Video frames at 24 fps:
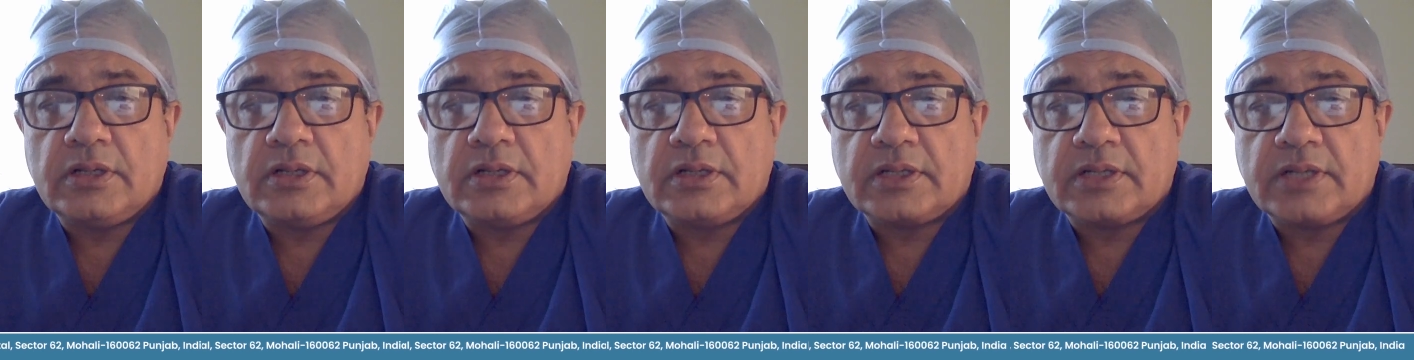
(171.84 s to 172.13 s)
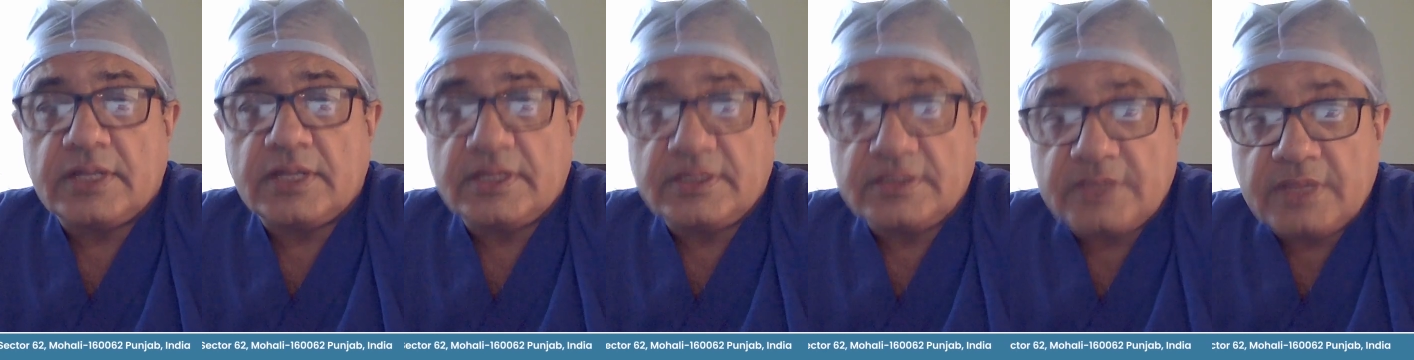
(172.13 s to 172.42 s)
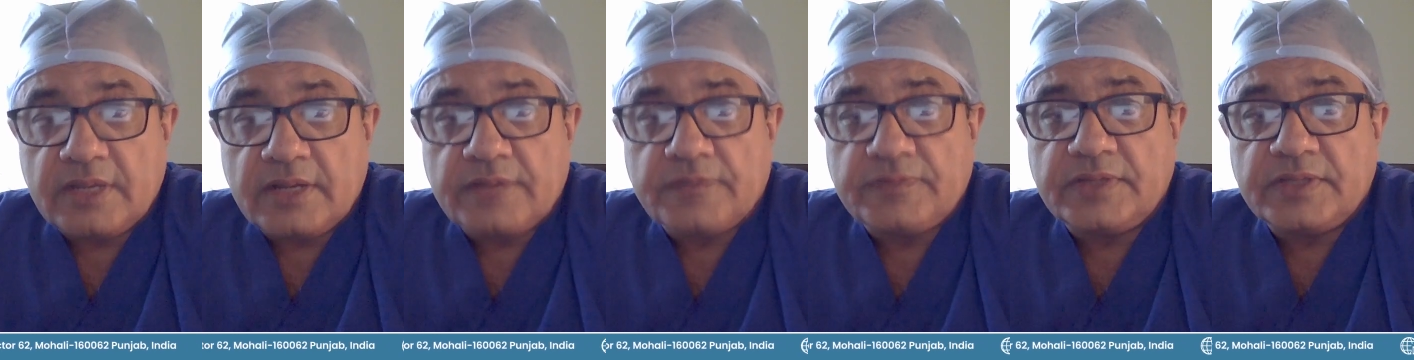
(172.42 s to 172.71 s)

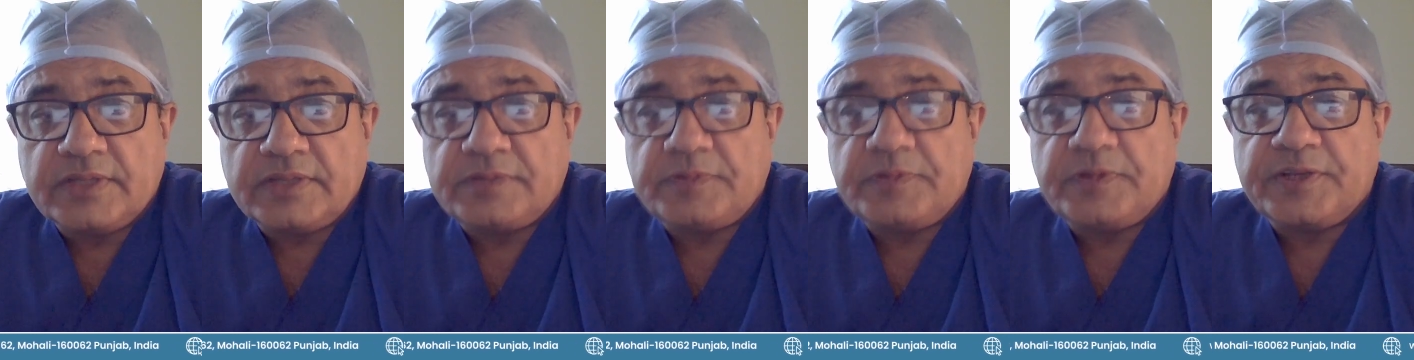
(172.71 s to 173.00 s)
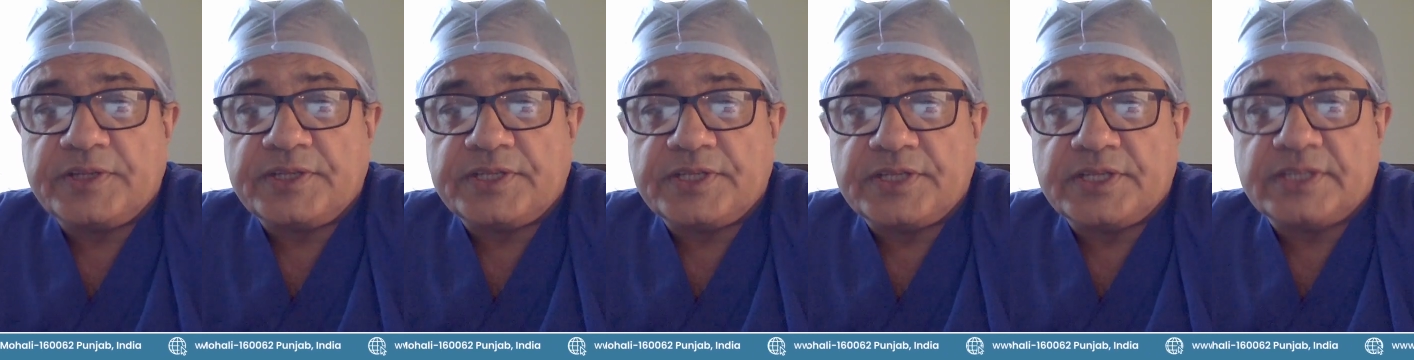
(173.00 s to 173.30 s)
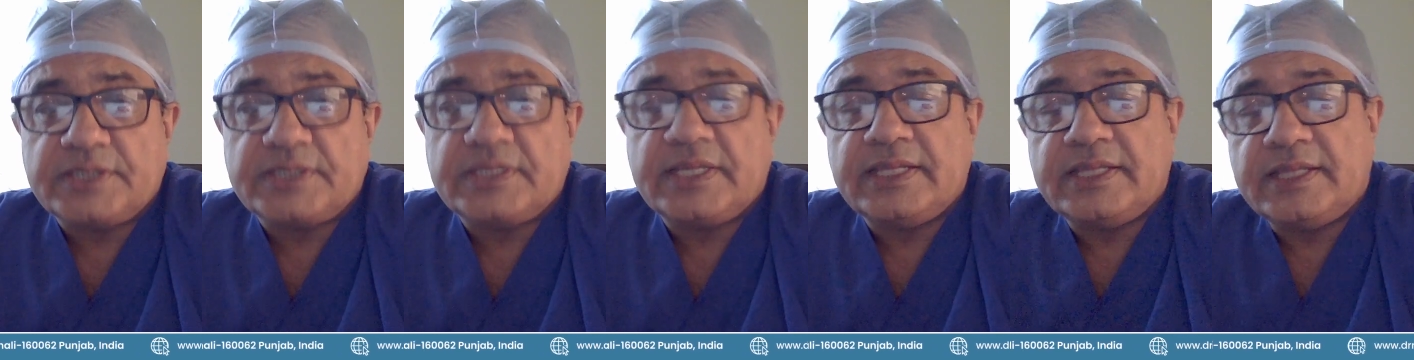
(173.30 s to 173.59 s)
conserve the
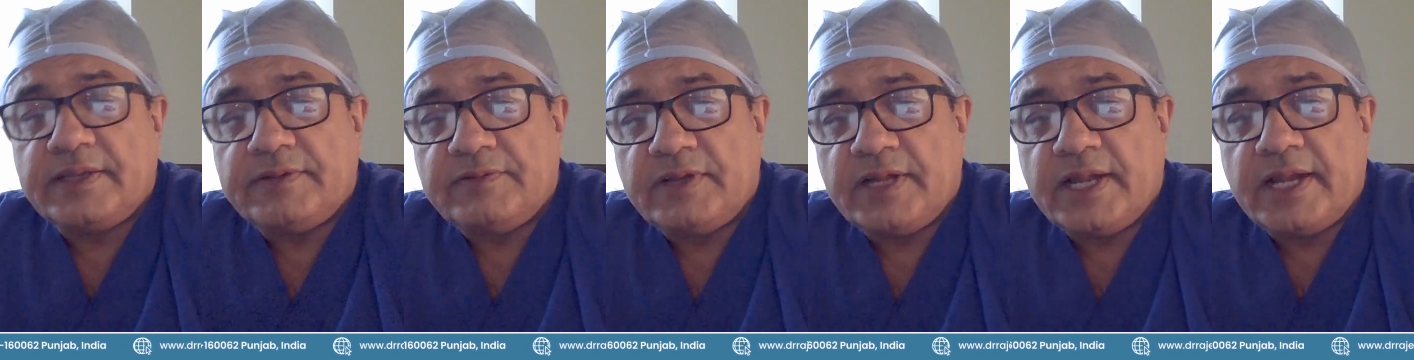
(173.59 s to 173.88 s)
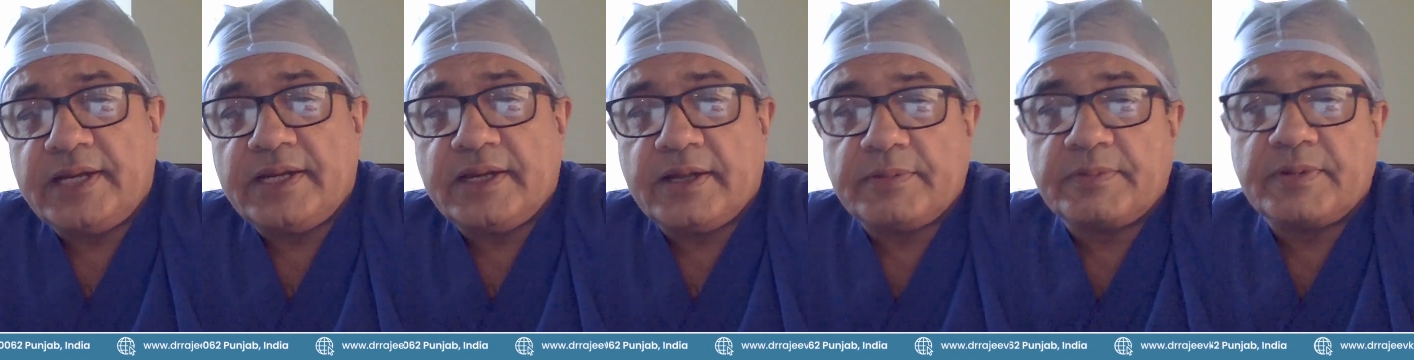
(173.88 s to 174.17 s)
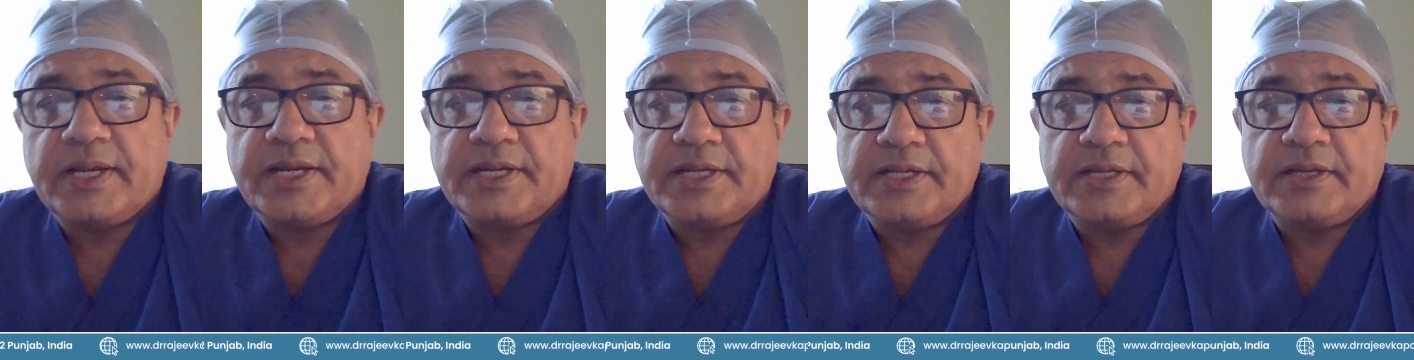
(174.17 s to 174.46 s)
sphincters, then they will end
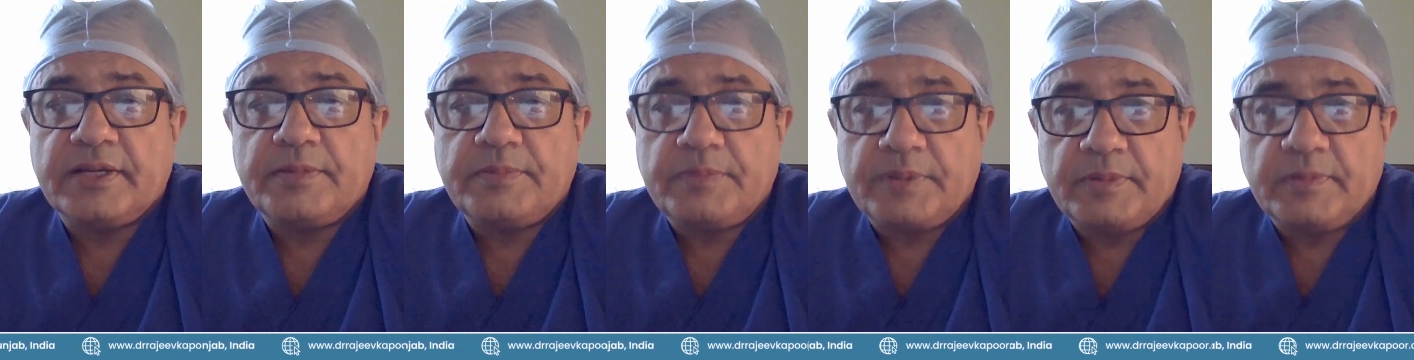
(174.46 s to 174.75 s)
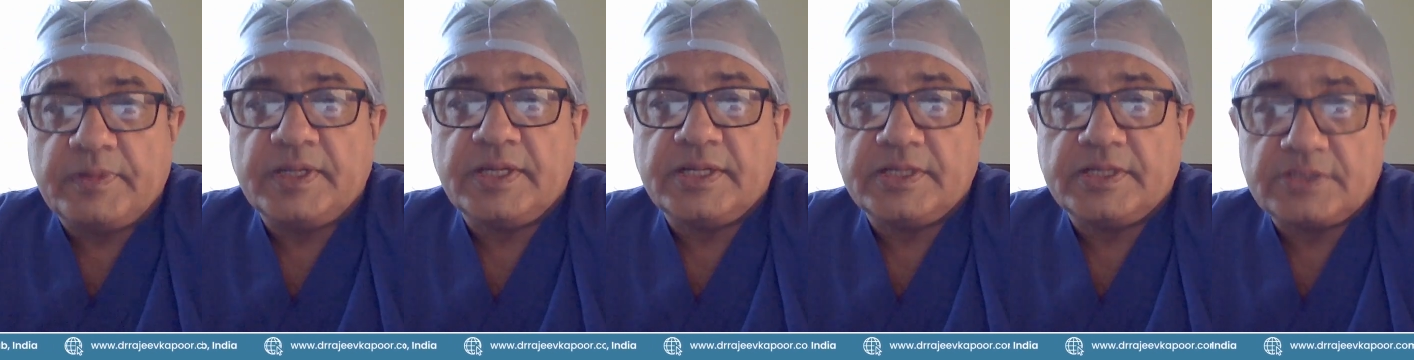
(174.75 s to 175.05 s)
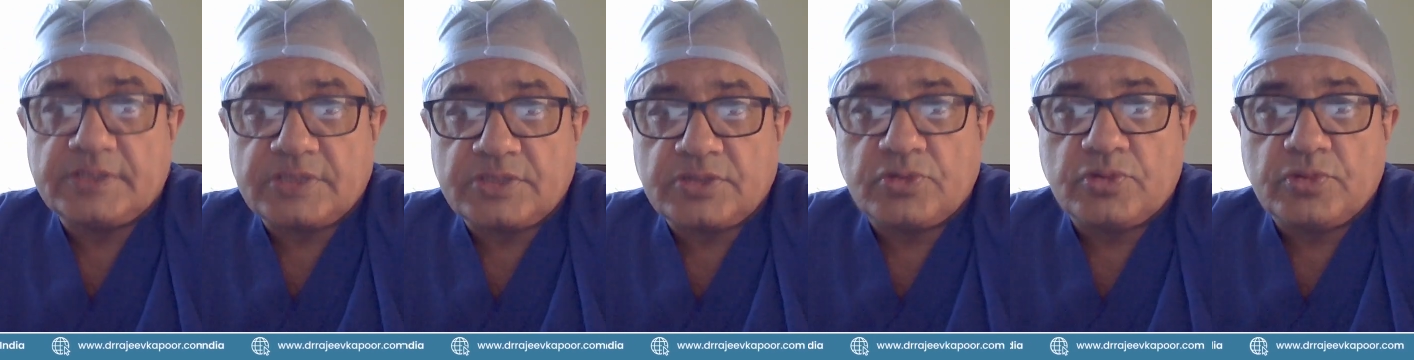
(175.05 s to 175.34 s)
up getting a
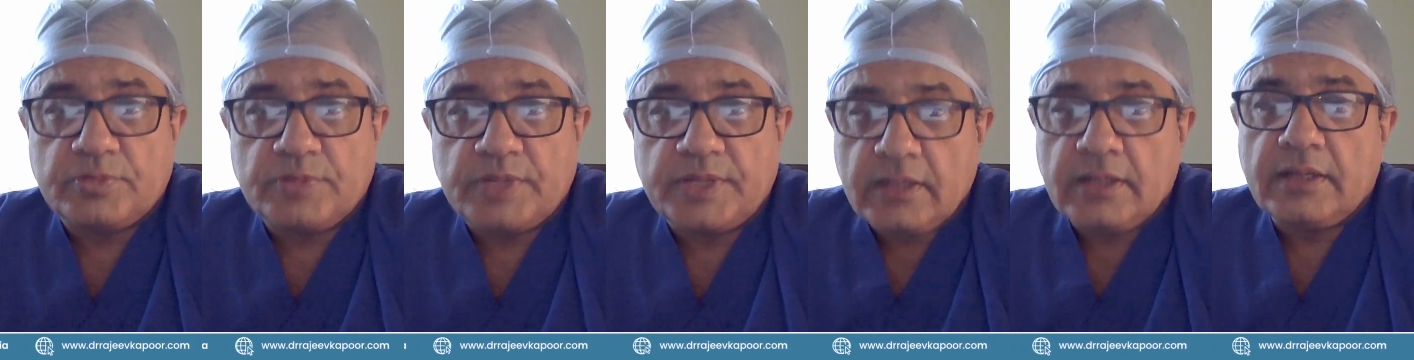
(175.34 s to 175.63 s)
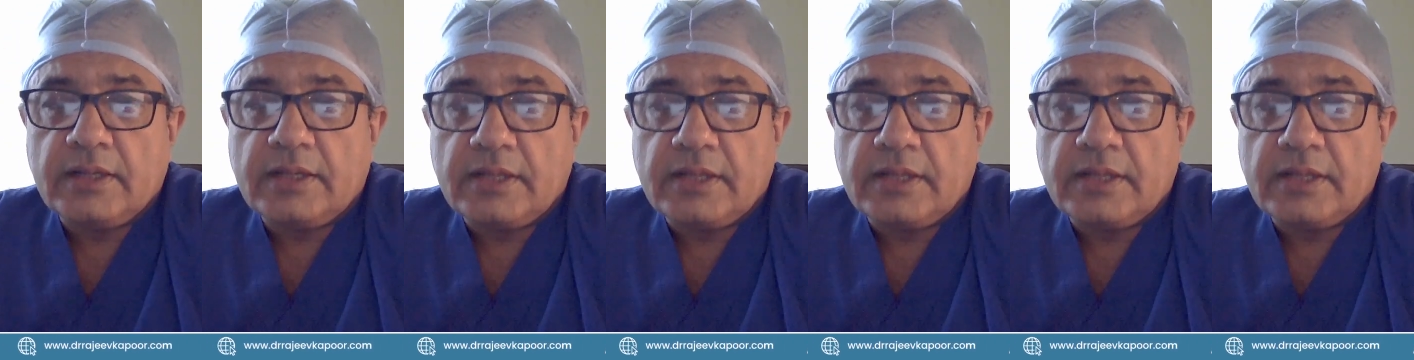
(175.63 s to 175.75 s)
permanent stoma.